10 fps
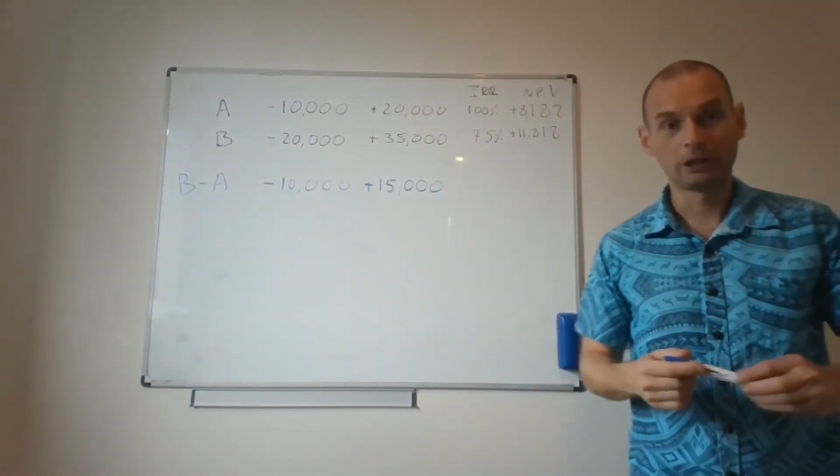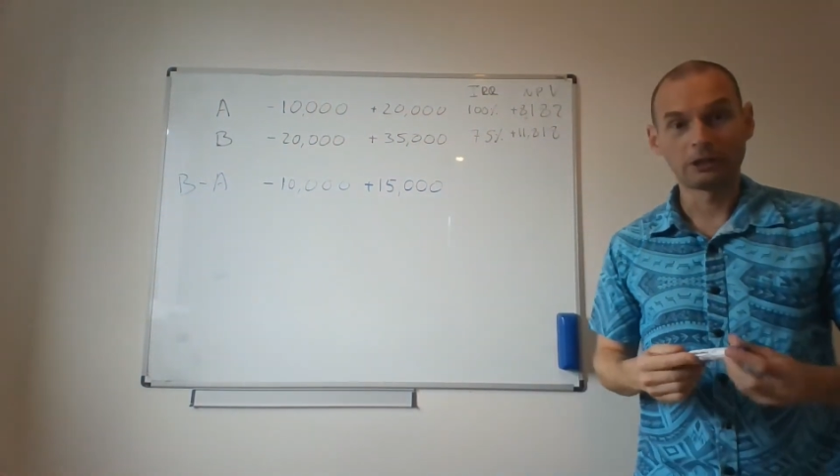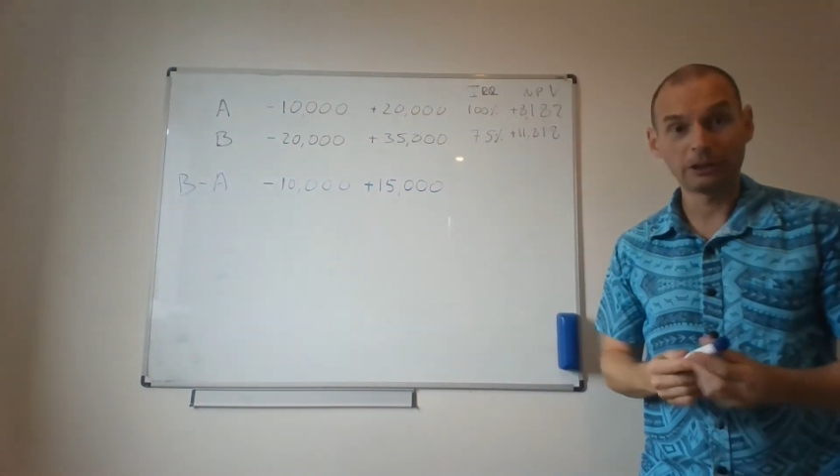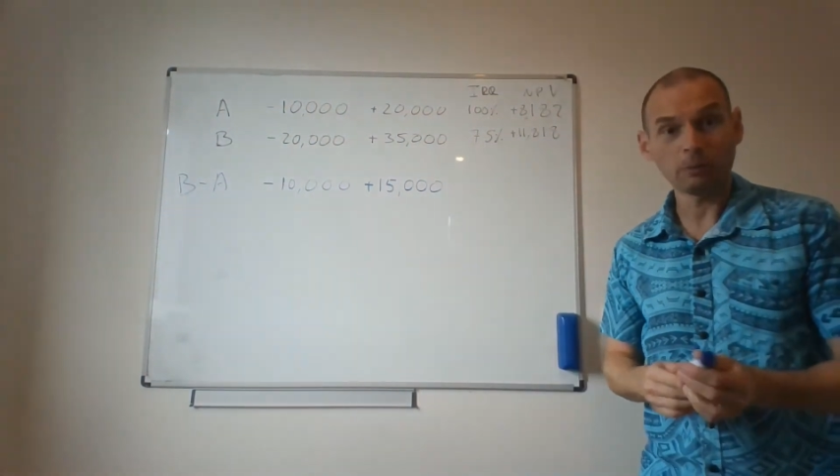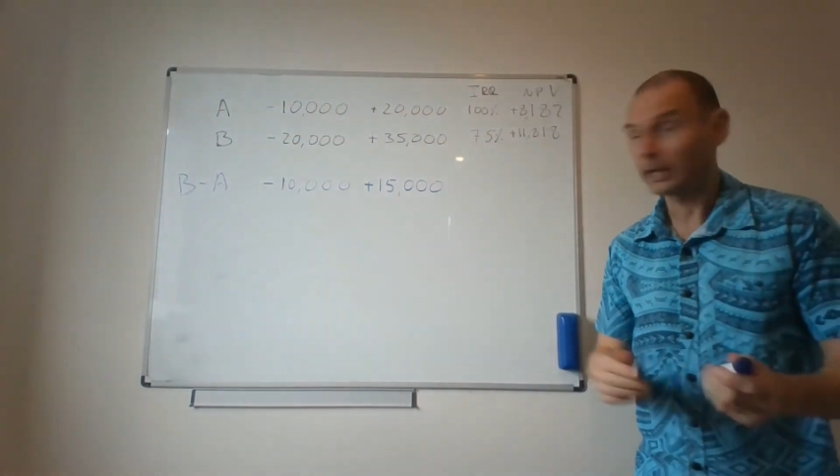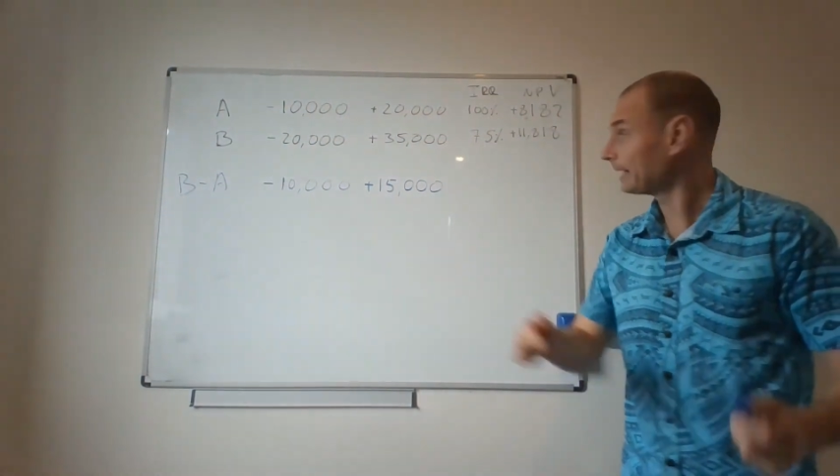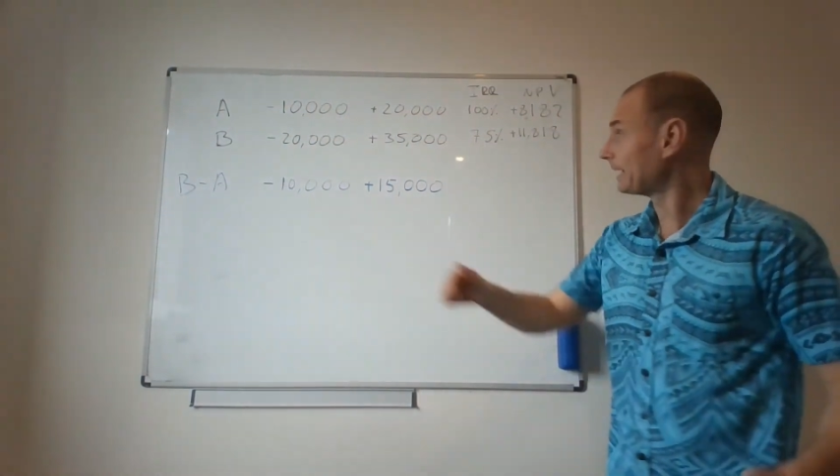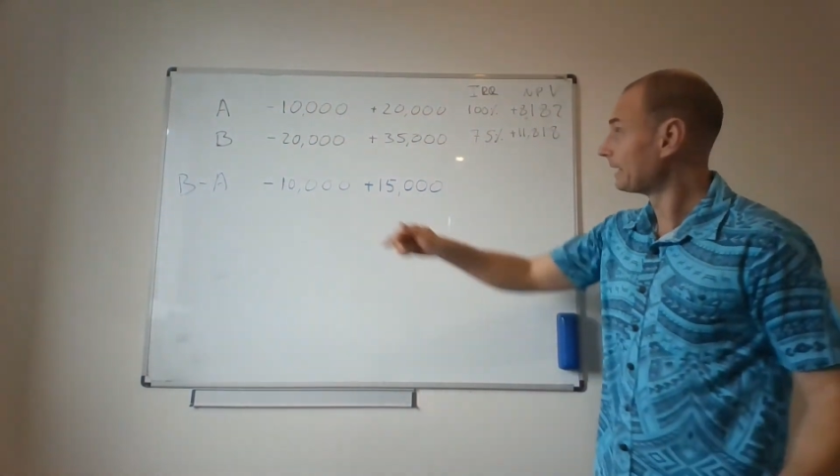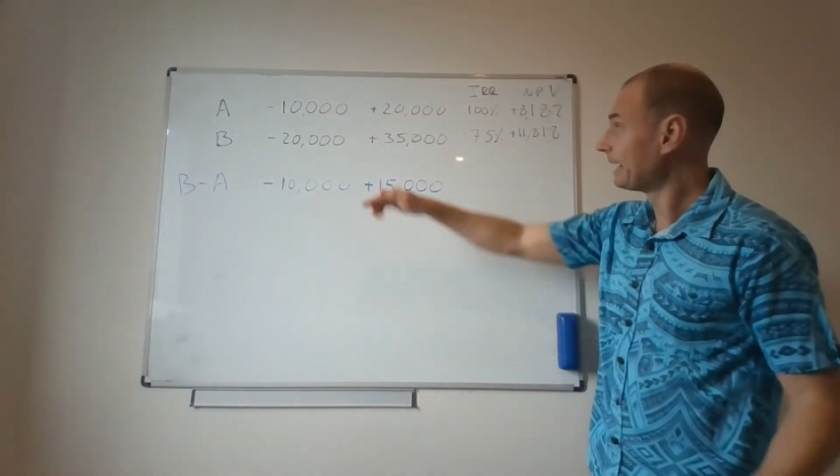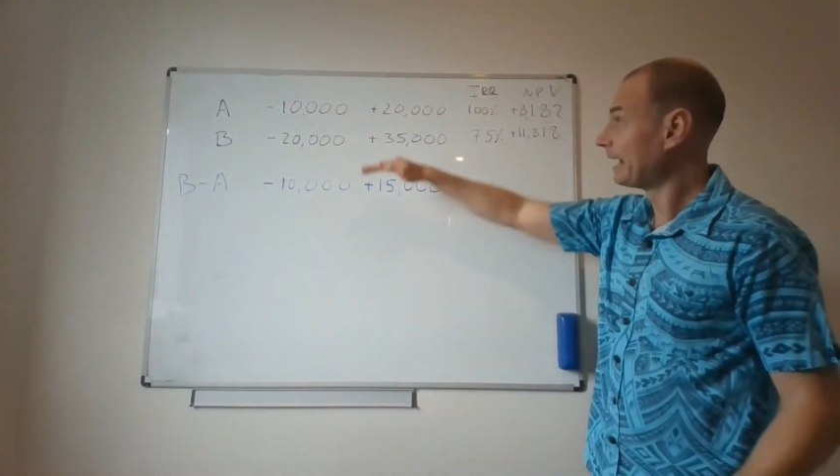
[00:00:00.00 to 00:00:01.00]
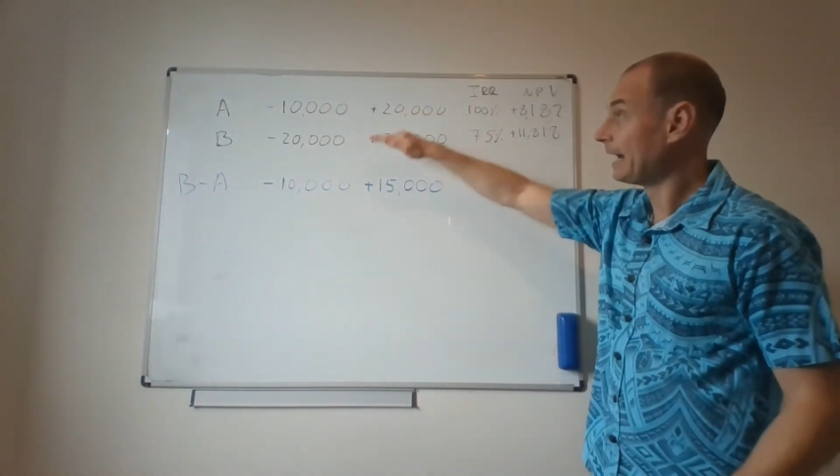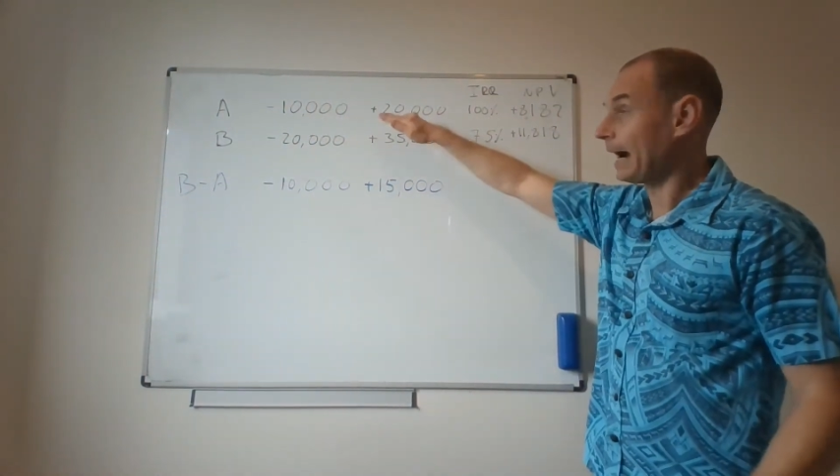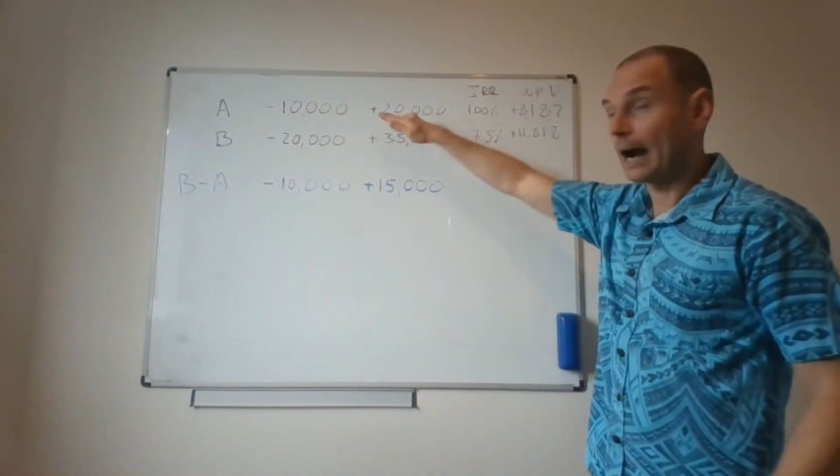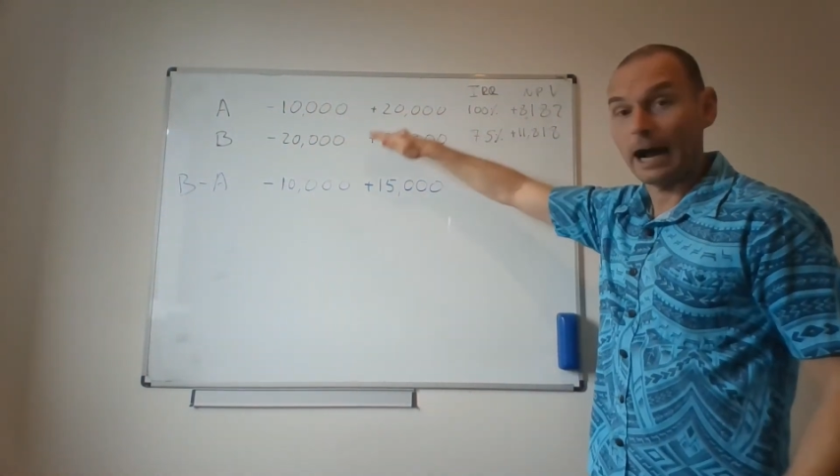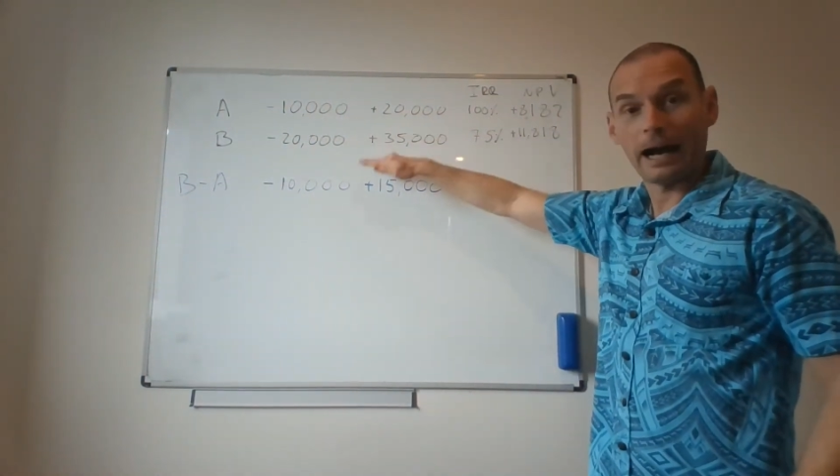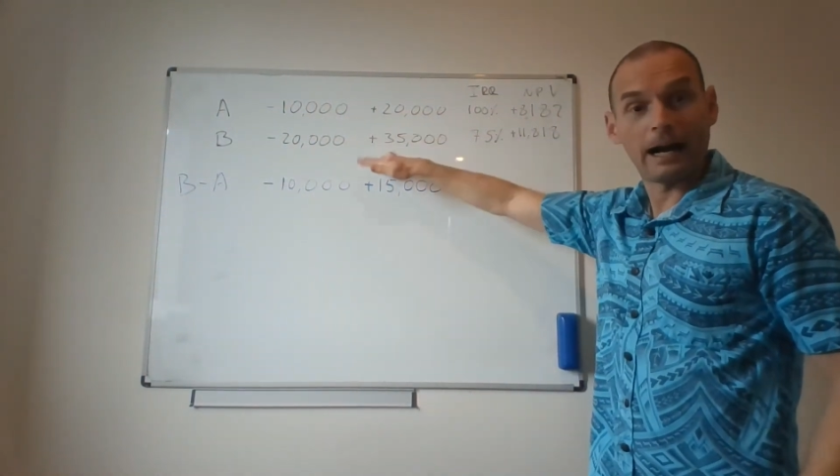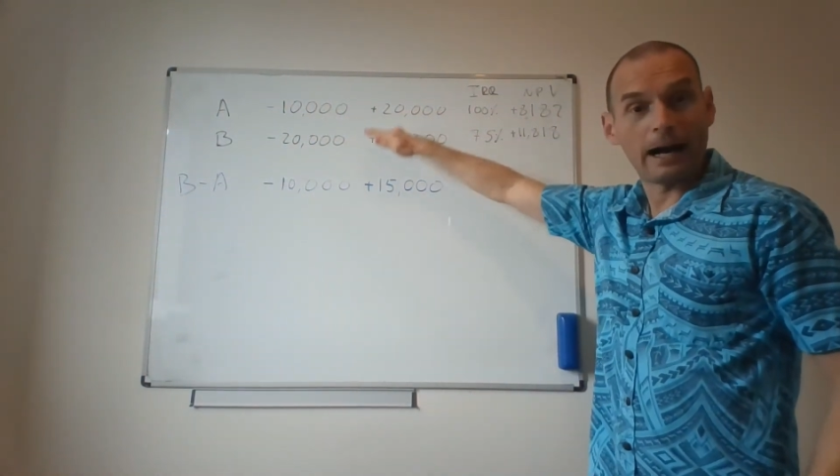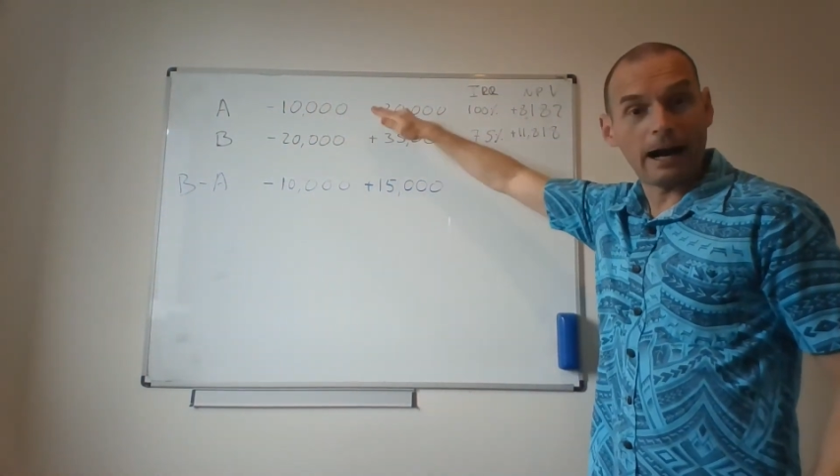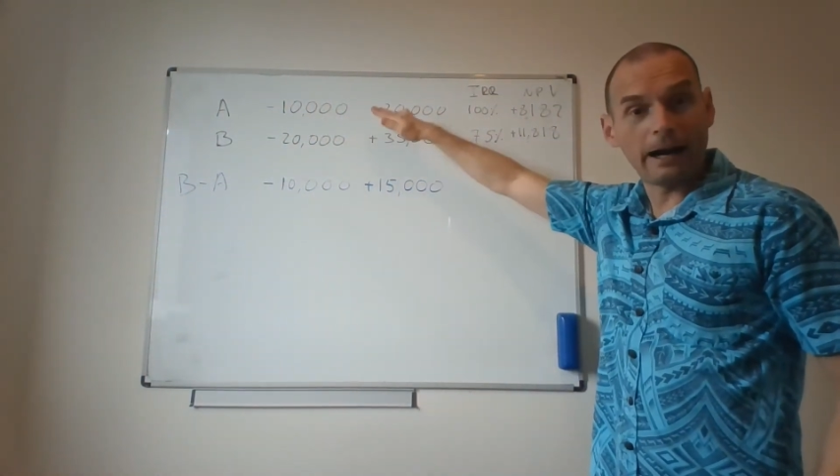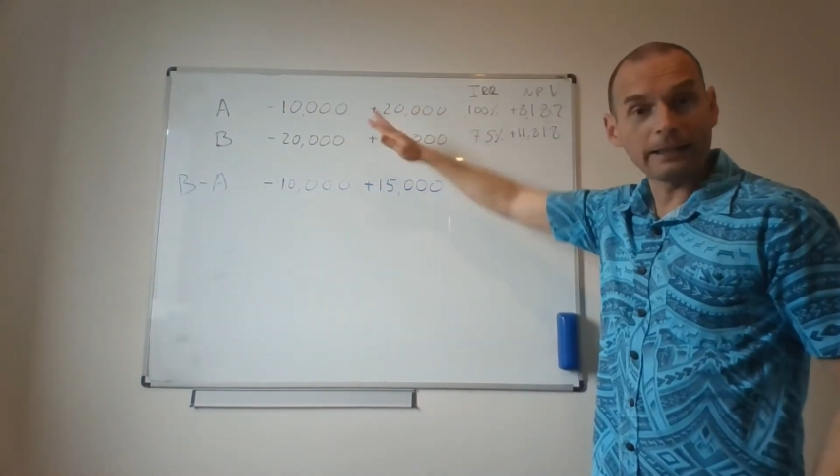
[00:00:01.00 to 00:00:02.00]
See what I did?
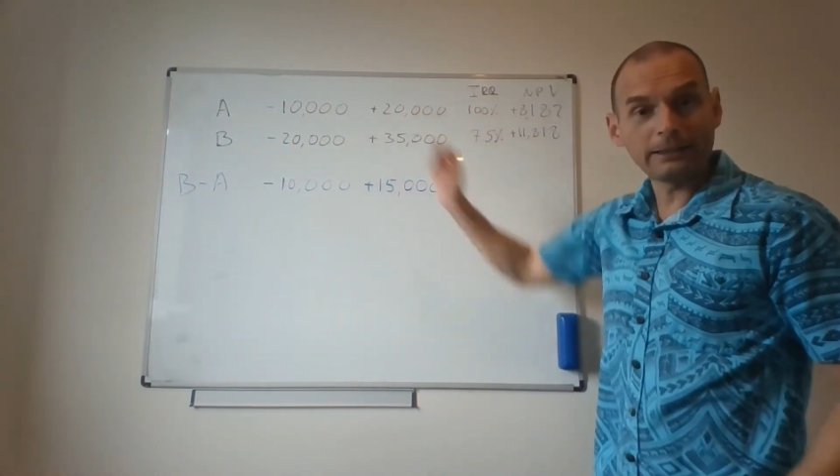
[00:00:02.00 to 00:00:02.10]
I